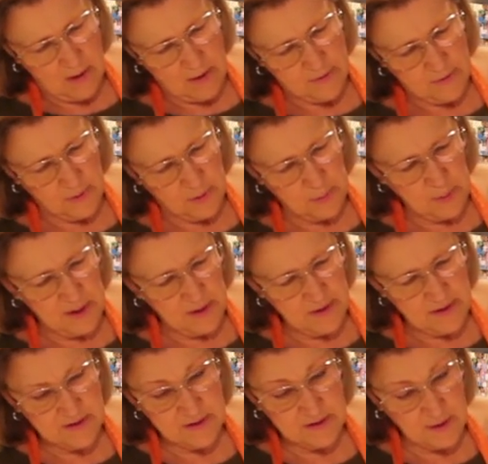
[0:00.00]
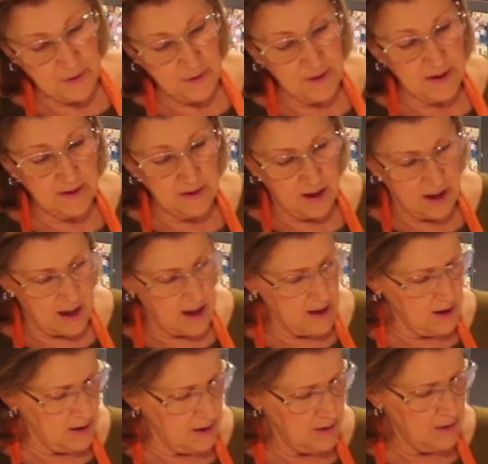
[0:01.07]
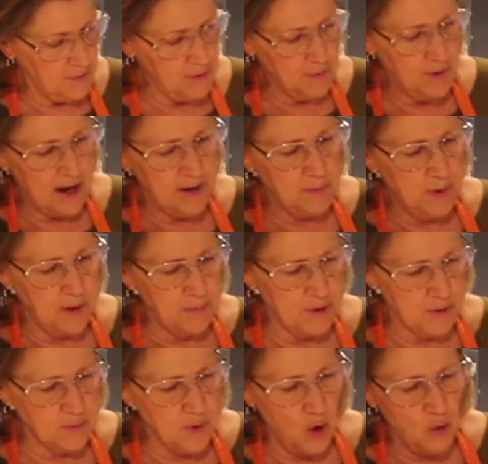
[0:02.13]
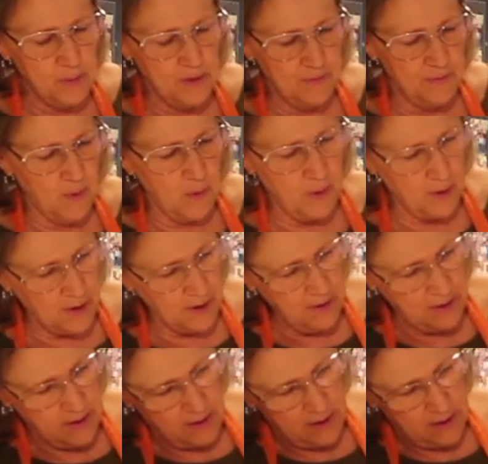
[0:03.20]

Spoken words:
It's going to be, this is a thin cake. If you've had pumpkin roll before,